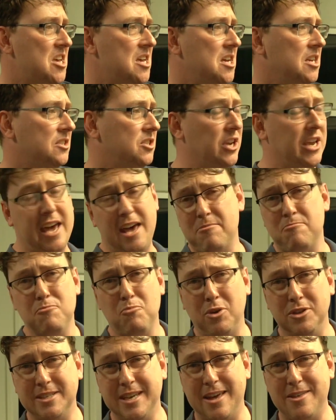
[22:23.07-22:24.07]
So
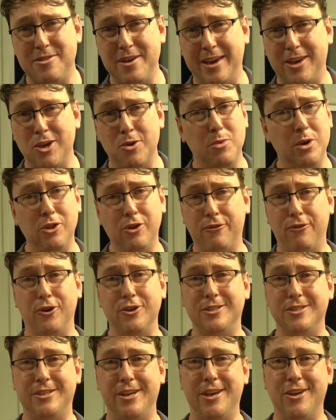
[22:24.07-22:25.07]
once again, thank you. We look
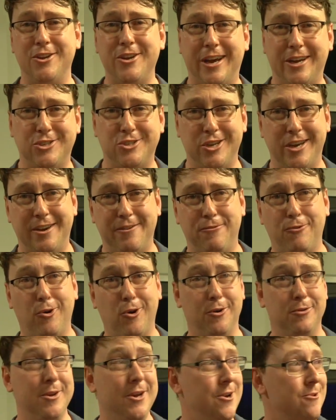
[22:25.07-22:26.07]
forward to seeing you next year
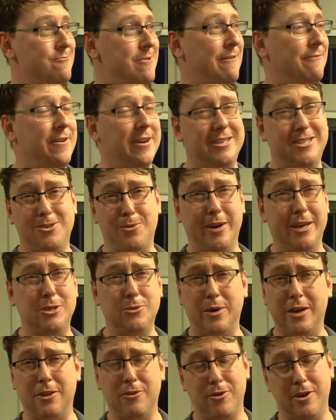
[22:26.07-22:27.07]
for RevFest
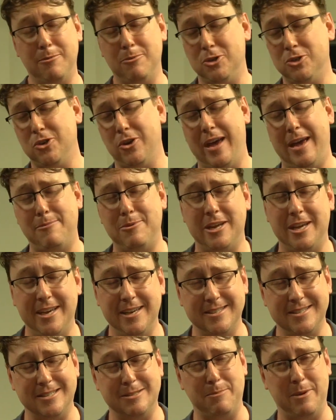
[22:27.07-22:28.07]
2023. I'm not sure how many
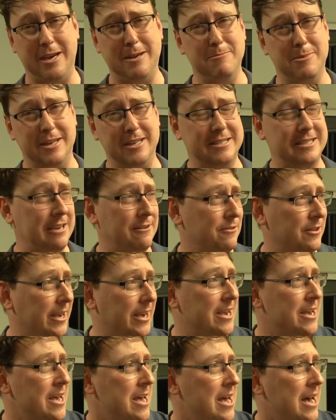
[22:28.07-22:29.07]
years it's been, but it's
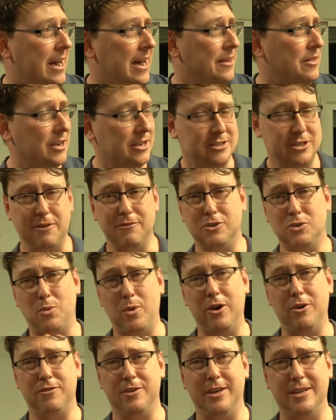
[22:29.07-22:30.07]
definitely, I think it's over
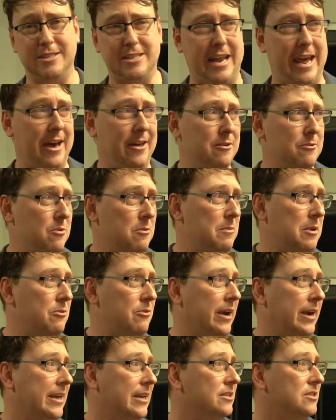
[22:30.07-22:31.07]
12 years now that we've been
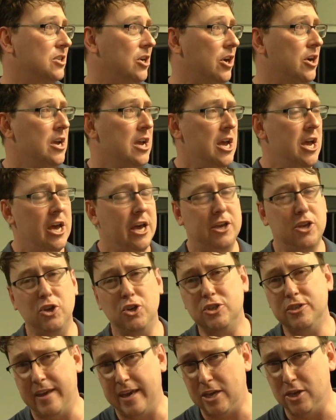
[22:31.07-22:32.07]
running it. So a
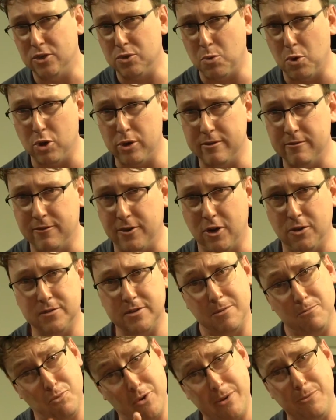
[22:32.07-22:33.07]
huge thank you to all involved,
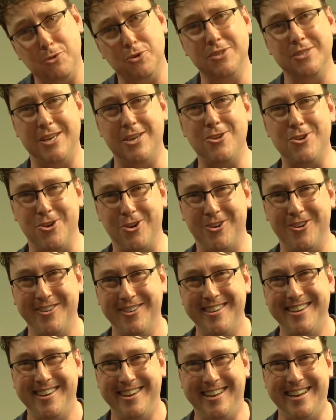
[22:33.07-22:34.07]
and we will see you
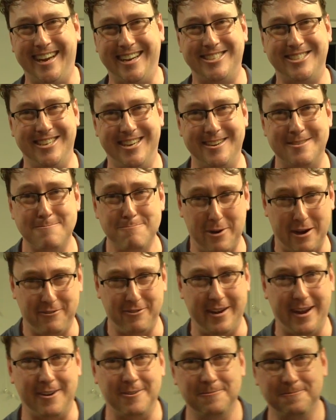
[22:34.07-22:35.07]
next year. Bye
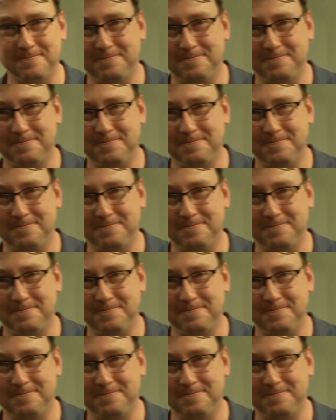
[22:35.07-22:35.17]
for now.